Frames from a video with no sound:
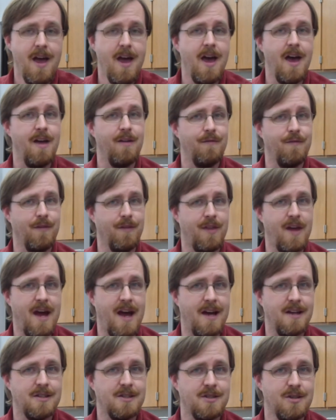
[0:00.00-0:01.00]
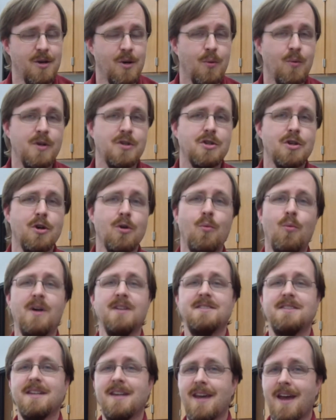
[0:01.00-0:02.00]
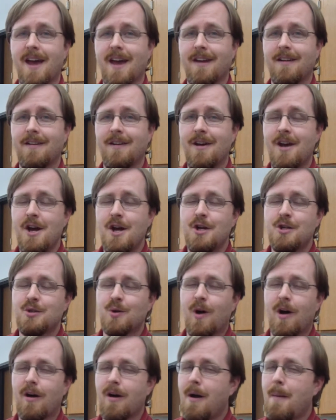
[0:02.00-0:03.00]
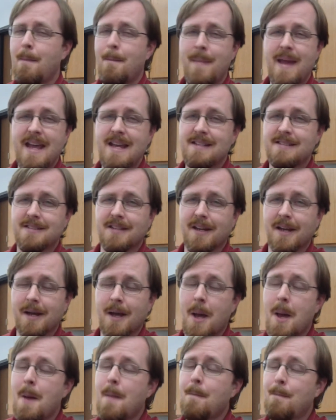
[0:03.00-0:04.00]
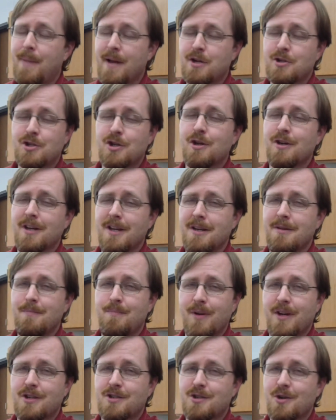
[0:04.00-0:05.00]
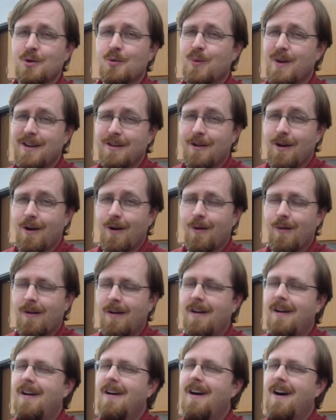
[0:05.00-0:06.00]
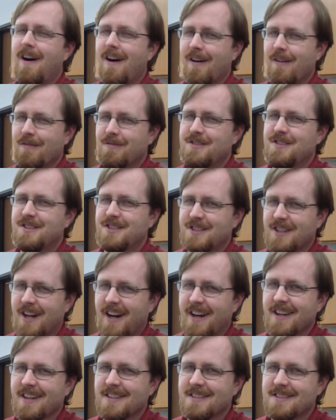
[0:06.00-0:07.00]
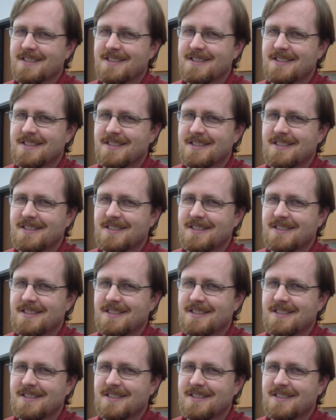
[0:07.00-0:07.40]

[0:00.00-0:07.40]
And for that, we turn once again to our amazing picture-in-picture window of science.